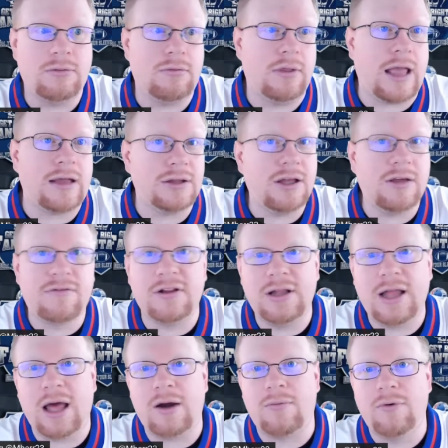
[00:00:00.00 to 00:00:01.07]
that leaves a
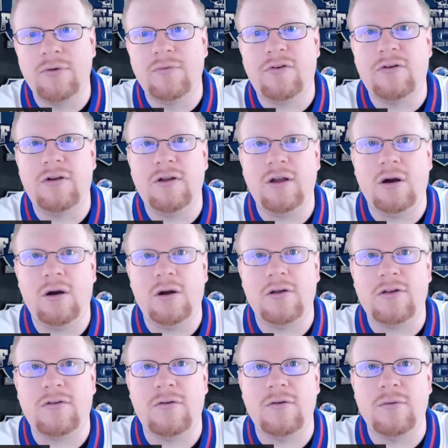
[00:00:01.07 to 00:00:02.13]
lot of room for
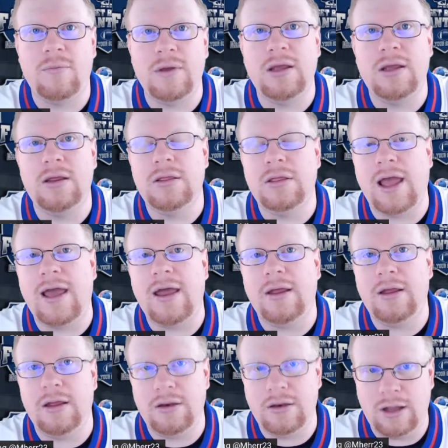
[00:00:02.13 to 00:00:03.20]
Dearness to be that
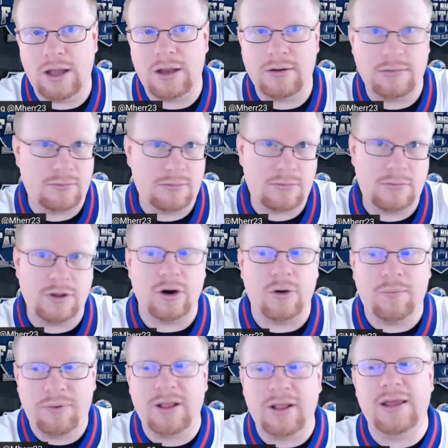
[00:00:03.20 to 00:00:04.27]
and
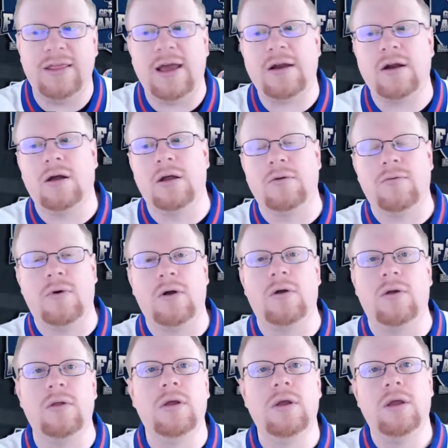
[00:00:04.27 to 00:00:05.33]
play that Hunt
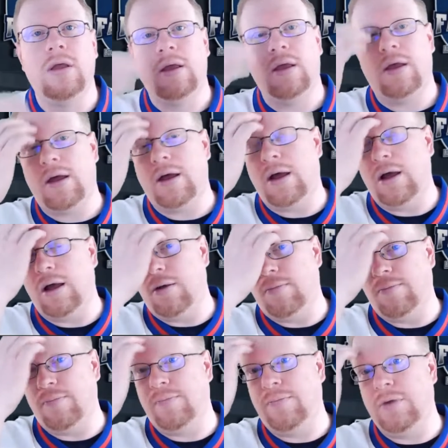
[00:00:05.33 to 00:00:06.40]
role.
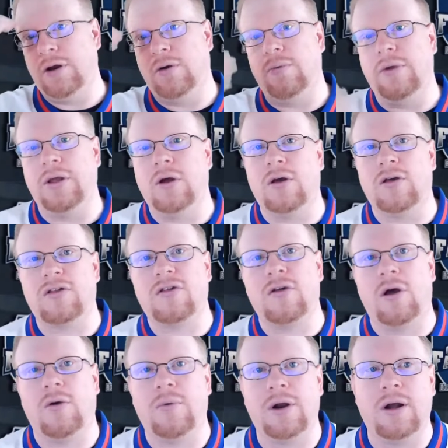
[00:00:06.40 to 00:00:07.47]
We all
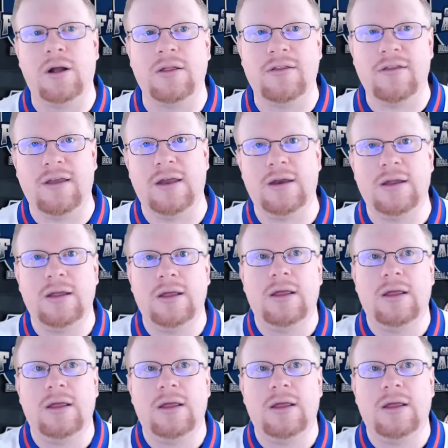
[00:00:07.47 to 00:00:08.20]
saw what Hunt did